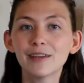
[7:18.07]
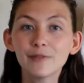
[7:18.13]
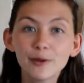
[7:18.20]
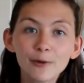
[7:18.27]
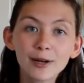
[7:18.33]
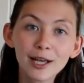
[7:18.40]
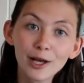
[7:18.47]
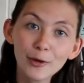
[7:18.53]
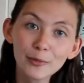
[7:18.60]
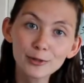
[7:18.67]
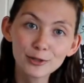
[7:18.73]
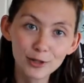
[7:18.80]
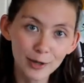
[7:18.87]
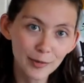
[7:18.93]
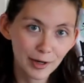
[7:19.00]
If you want to help
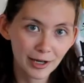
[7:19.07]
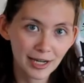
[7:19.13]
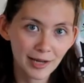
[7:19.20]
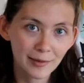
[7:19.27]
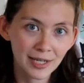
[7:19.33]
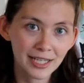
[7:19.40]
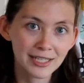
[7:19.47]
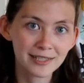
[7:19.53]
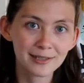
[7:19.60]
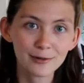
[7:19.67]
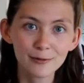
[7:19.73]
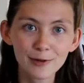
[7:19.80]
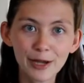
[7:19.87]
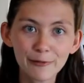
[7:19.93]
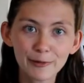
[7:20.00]
strawberry anemones
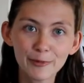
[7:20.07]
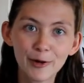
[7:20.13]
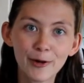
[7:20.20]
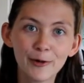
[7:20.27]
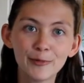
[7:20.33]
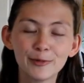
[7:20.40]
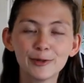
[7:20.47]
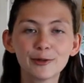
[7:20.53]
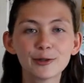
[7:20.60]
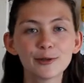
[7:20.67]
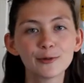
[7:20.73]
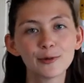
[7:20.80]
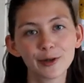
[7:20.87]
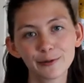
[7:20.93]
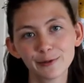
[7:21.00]
right from home, you can
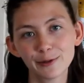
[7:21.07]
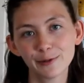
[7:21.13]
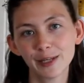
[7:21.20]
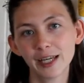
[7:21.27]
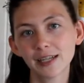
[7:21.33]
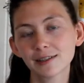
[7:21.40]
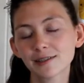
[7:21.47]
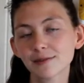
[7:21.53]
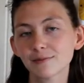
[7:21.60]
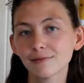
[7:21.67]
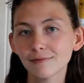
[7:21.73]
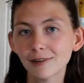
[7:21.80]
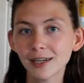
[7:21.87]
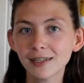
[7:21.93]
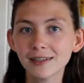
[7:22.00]
do one of two things.
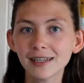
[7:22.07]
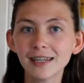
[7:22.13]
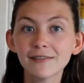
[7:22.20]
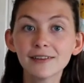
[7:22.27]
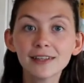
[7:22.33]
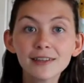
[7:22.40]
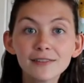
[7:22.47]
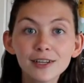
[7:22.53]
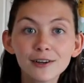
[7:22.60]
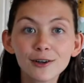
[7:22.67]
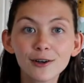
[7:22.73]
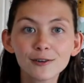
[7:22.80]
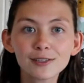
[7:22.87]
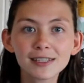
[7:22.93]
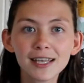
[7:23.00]
One, if you live near a
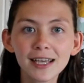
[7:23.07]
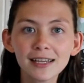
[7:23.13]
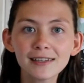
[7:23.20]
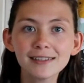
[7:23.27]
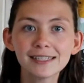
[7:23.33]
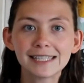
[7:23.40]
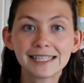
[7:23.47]
coastline,